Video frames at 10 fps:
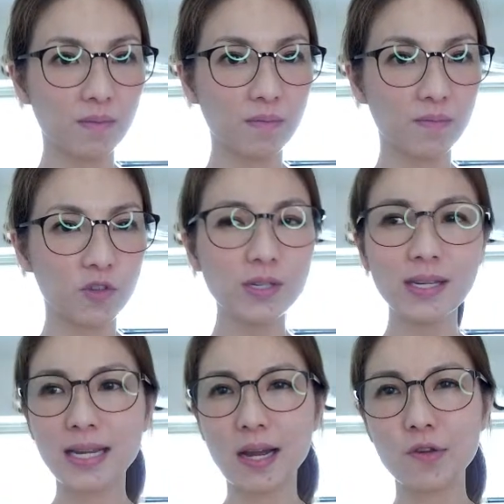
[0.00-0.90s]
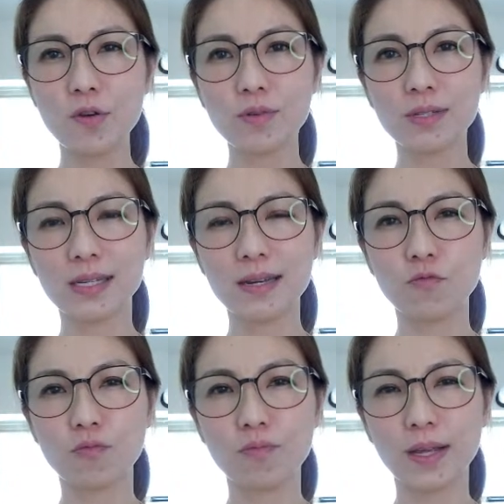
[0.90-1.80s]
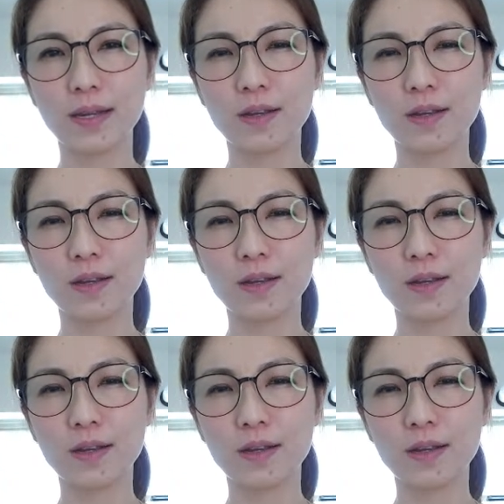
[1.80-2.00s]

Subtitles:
Just like how you don't see, like,